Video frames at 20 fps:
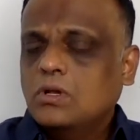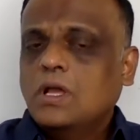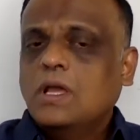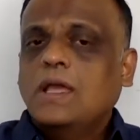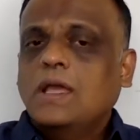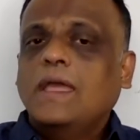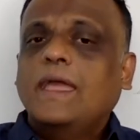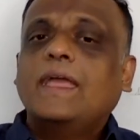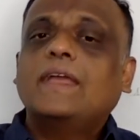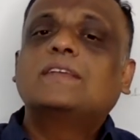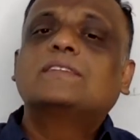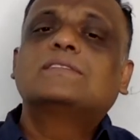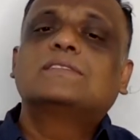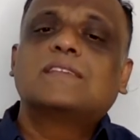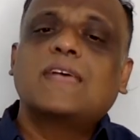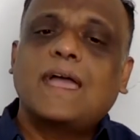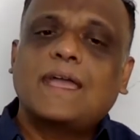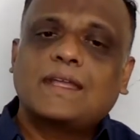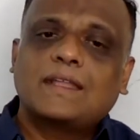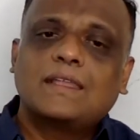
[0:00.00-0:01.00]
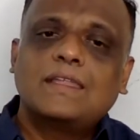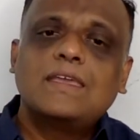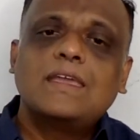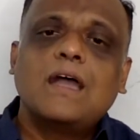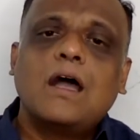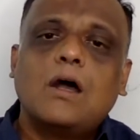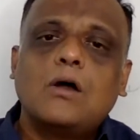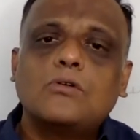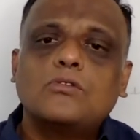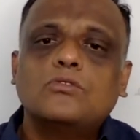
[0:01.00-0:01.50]
exactly how
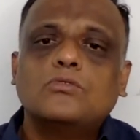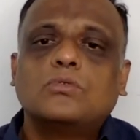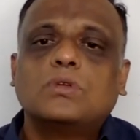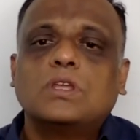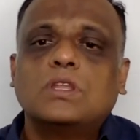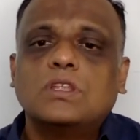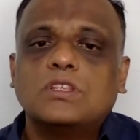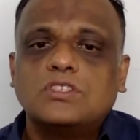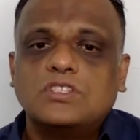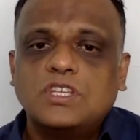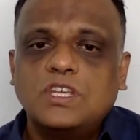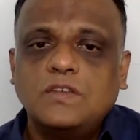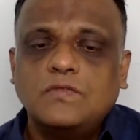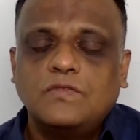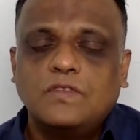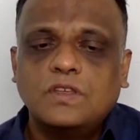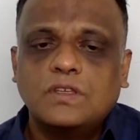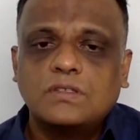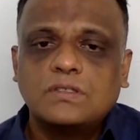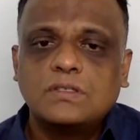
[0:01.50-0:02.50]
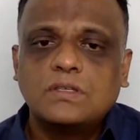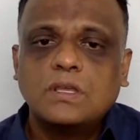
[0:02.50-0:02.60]
you can achieve this.